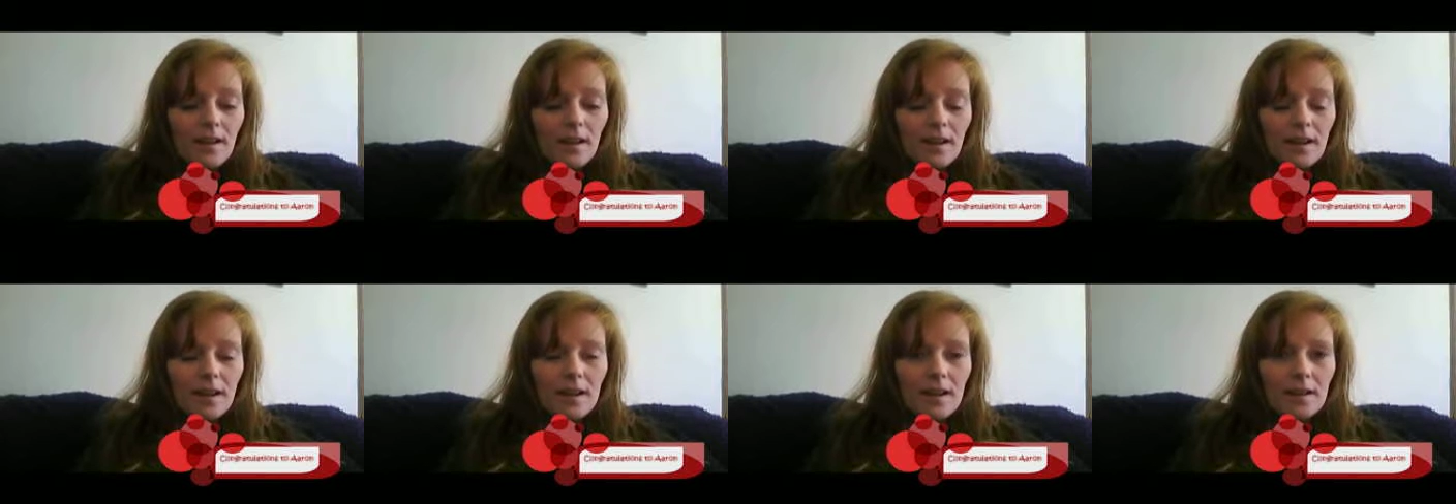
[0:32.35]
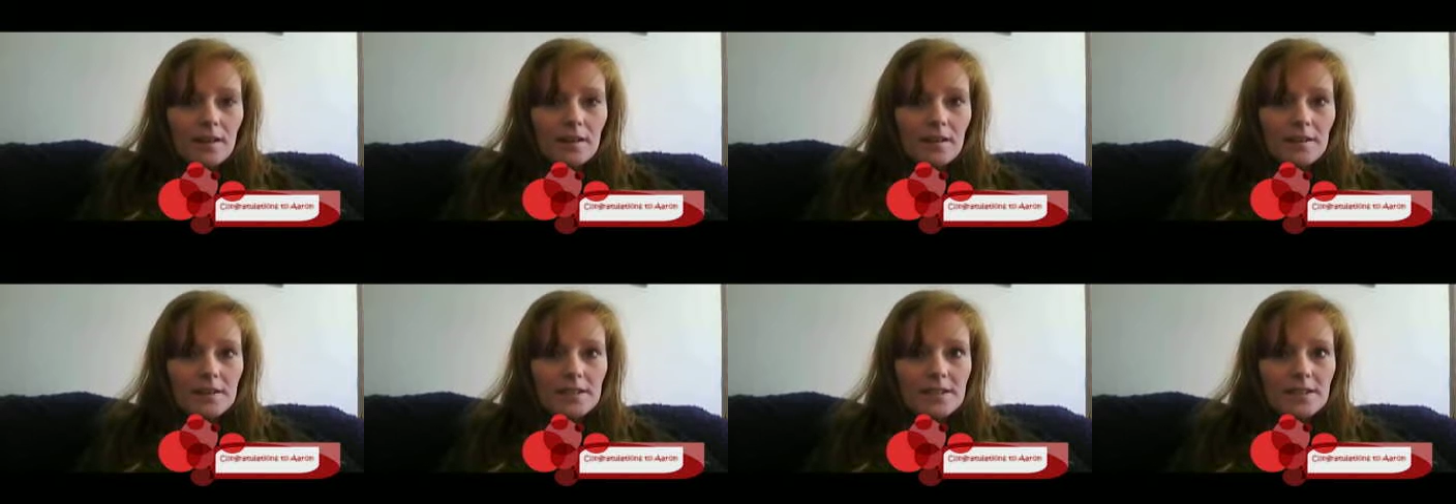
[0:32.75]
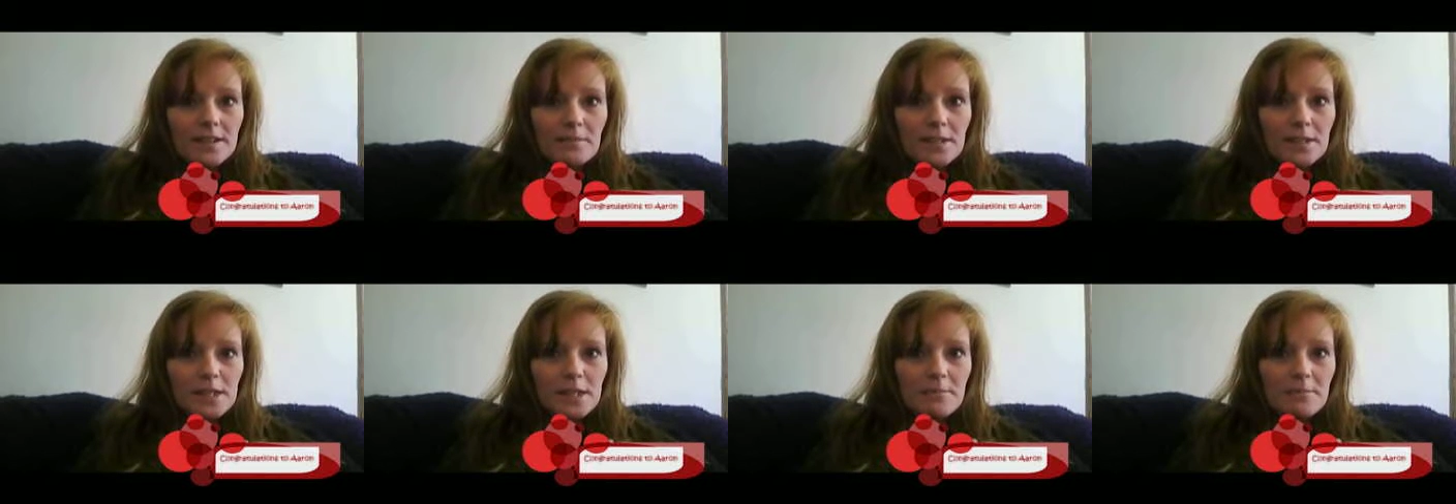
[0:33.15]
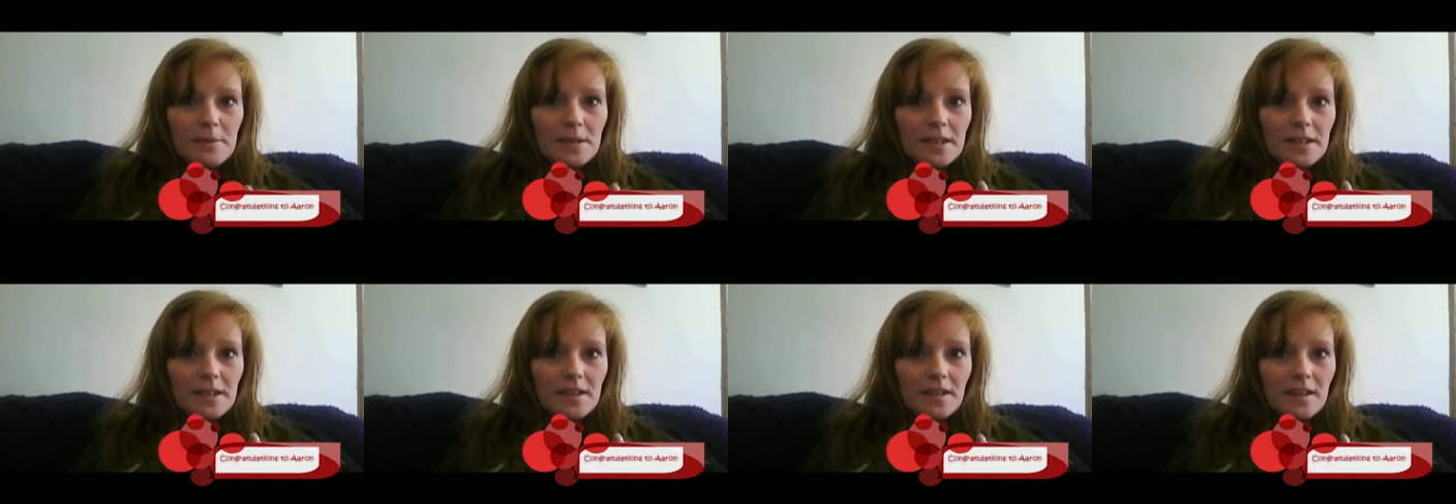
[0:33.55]
It seems to
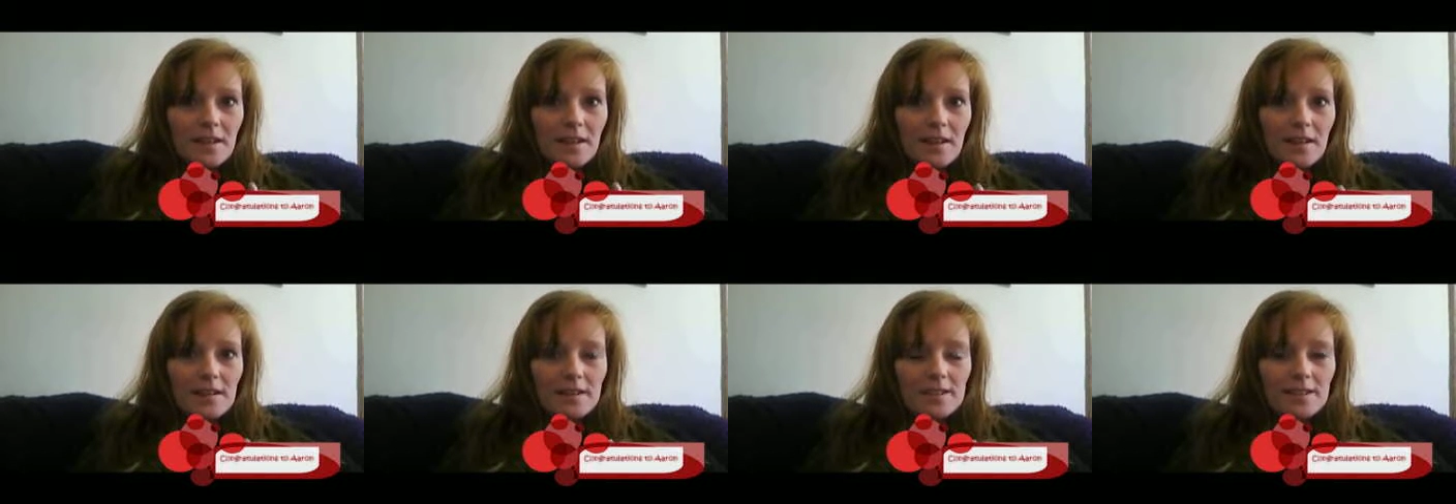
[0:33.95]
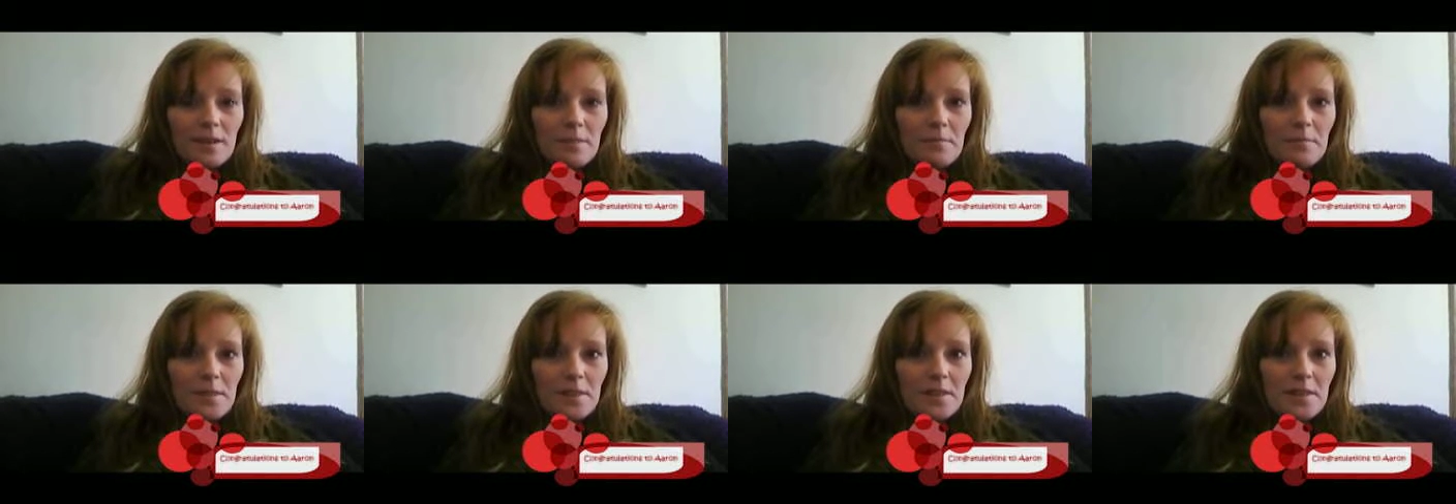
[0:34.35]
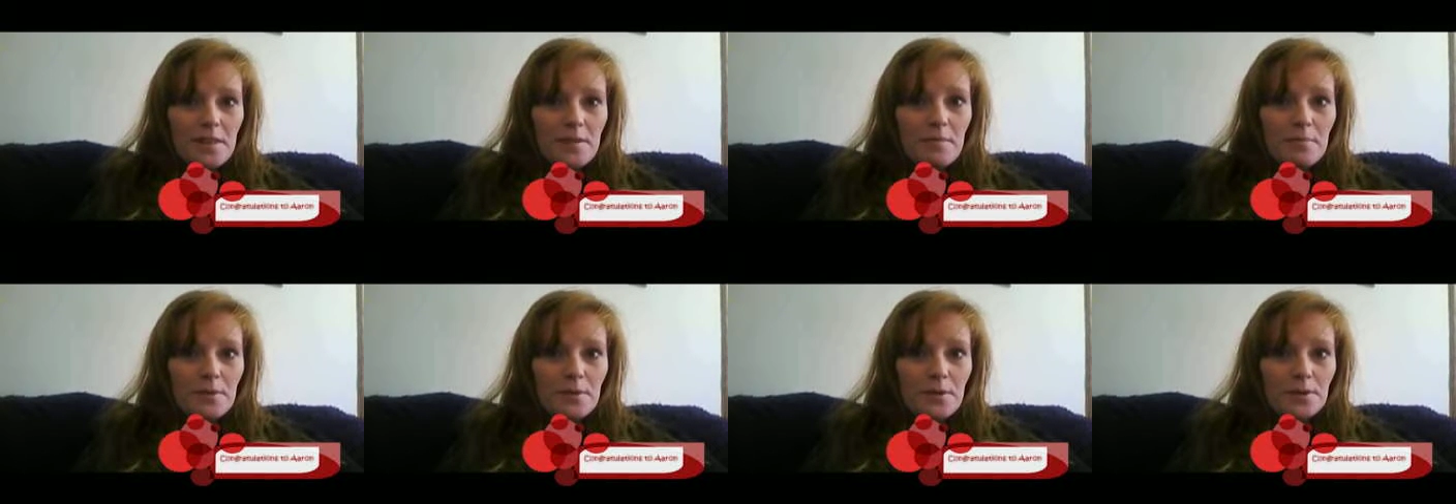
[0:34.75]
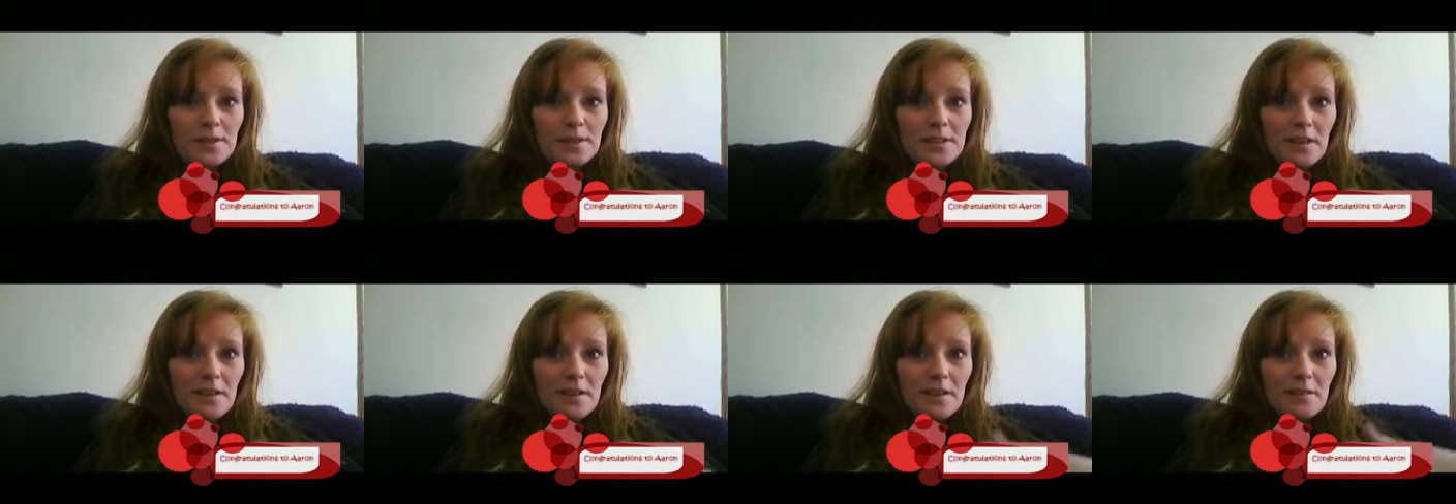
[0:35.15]
be something that
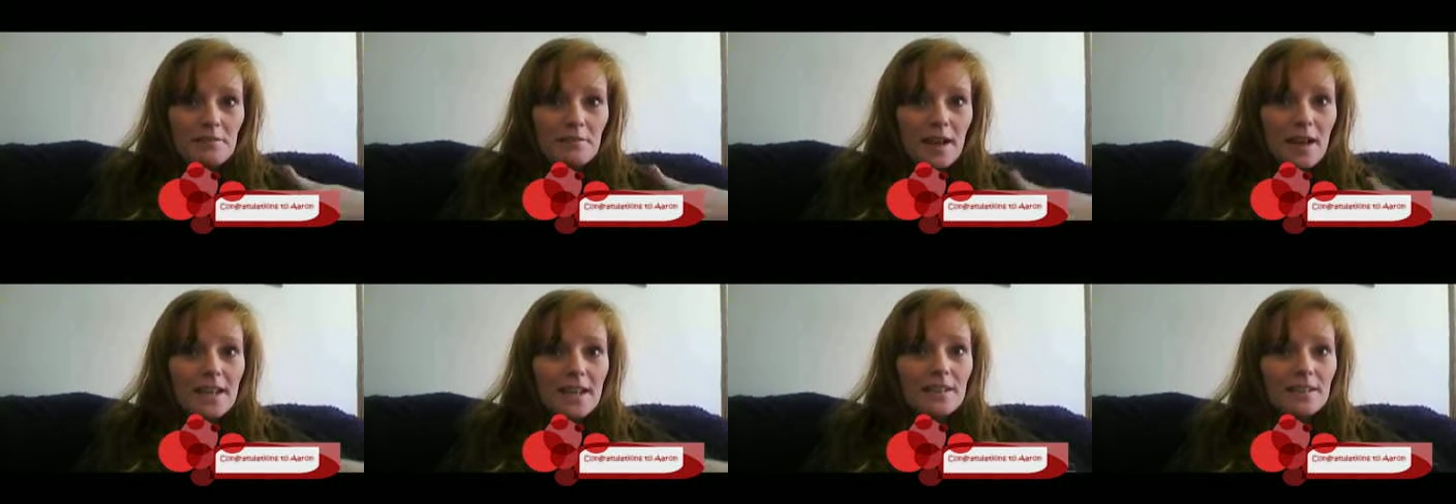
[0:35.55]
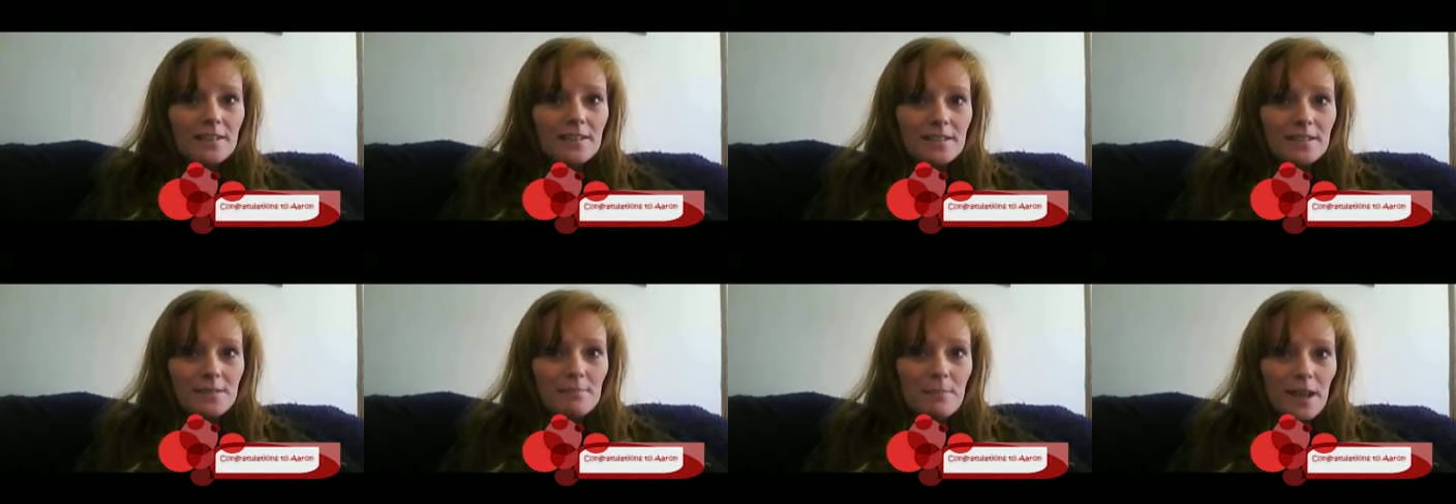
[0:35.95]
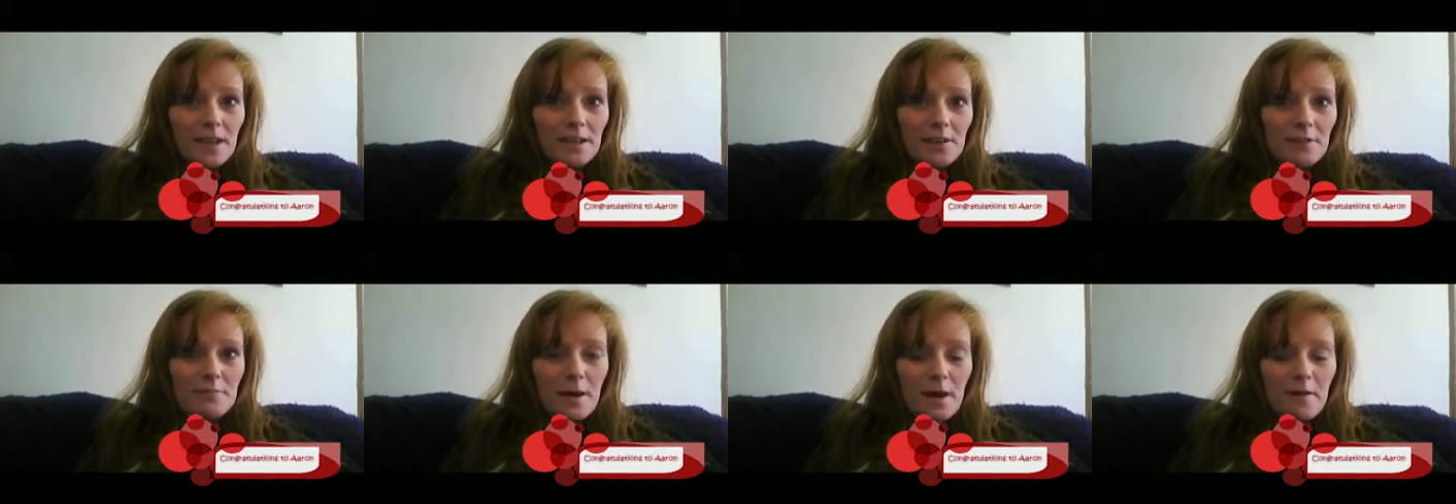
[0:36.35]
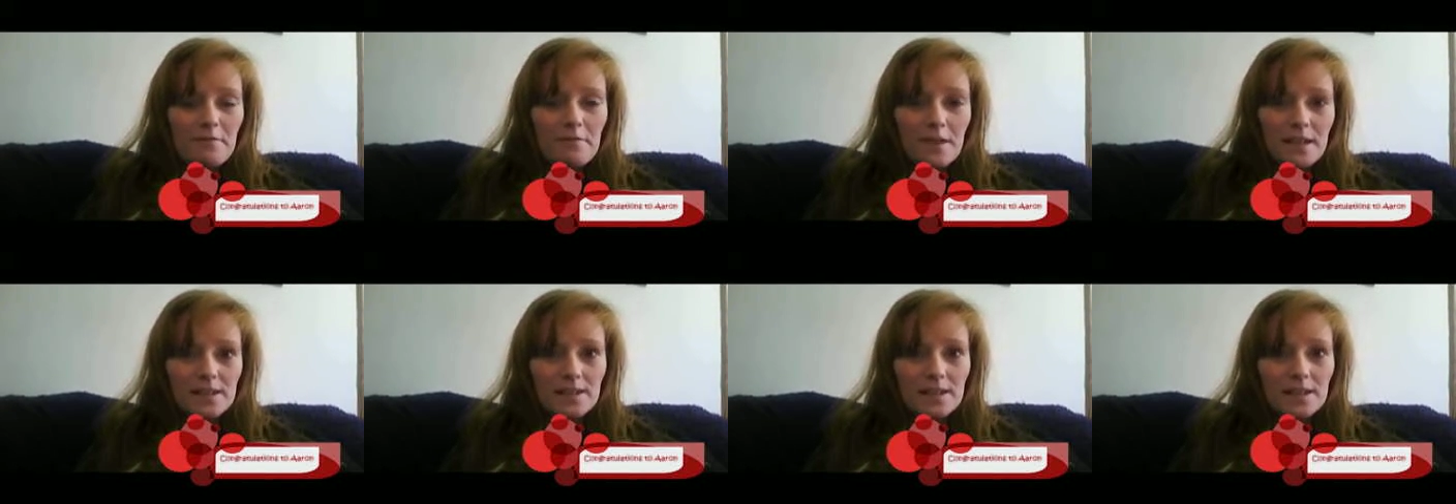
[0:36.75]
puts a regular smile on my
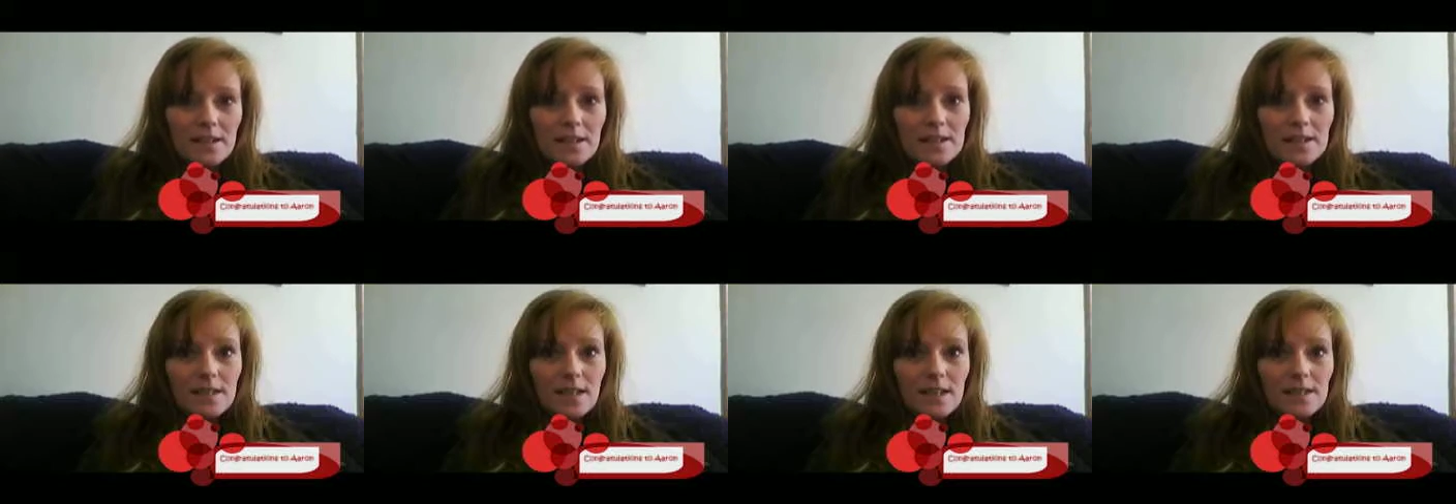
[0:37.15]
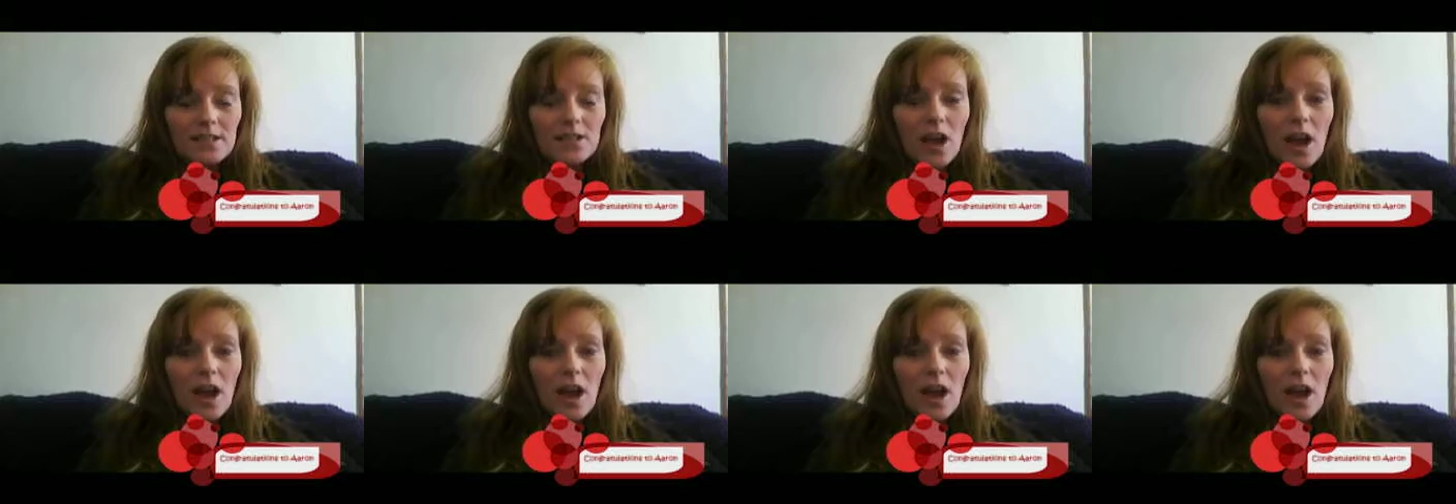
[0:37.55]
face these days,